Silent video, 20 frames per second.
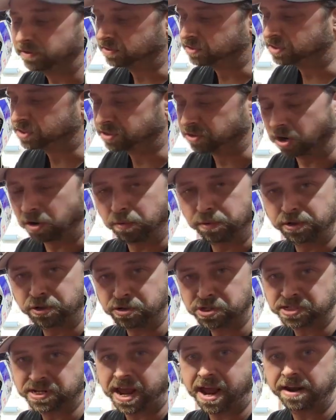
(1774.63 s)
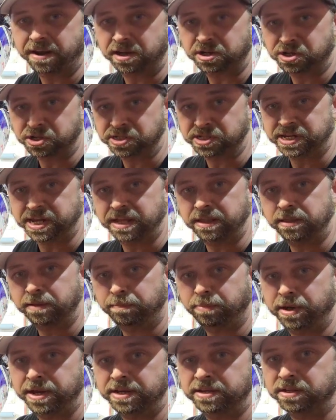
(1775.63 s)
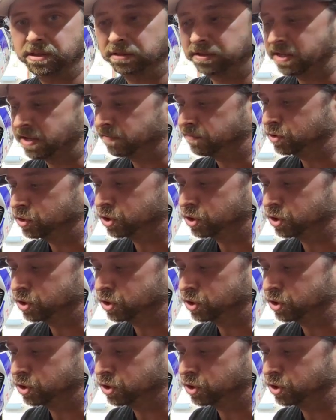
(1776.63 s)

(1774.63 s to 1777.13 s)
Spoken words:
Start with your static. Just get the bike to leave.